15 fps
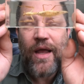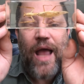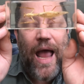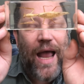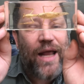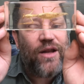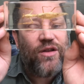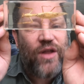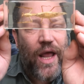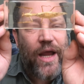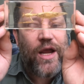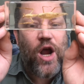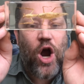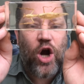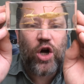And they
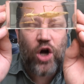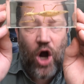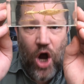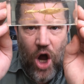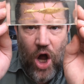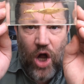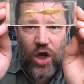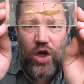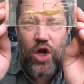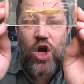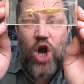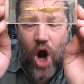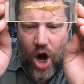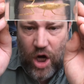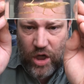are all
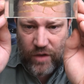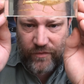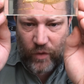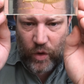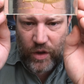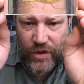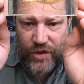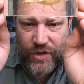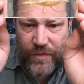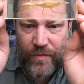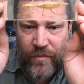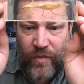carnivores,